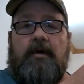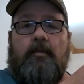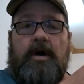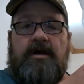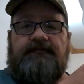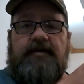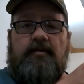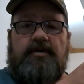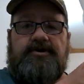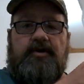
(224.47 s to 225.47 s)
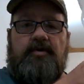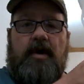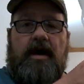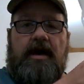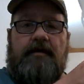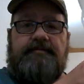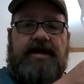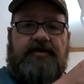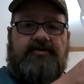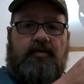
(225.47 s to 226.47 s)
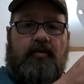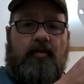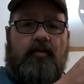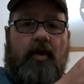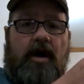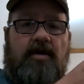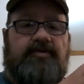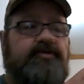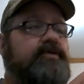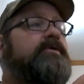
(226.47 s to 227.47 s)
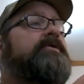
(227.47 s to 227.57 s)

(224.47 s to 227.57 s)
One, if you want to texture walls.